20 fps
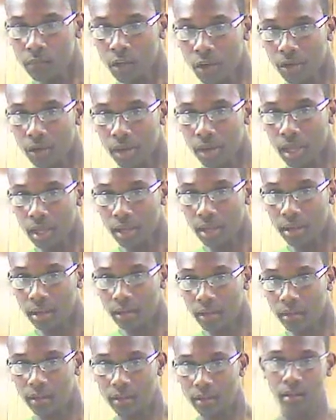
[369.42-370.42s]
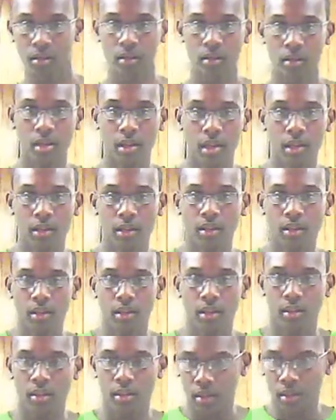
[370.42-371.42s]
Okay?
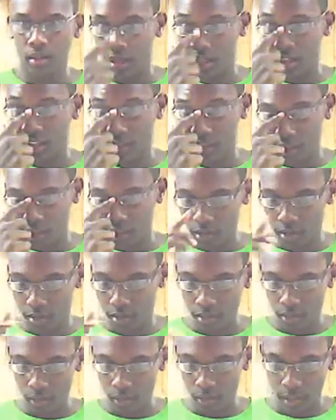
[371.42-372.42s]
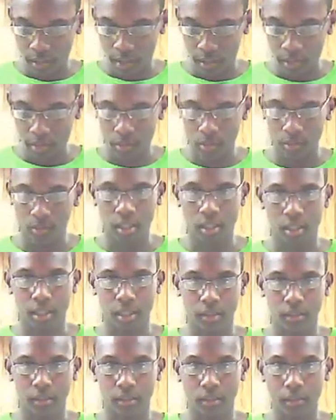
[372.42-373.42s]
That's just a way to do it,
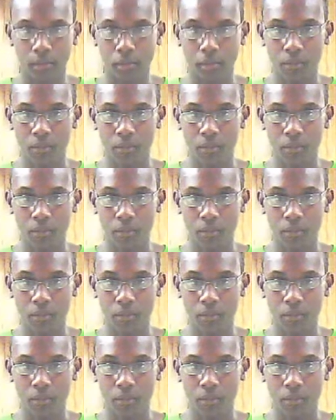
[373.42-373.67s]
because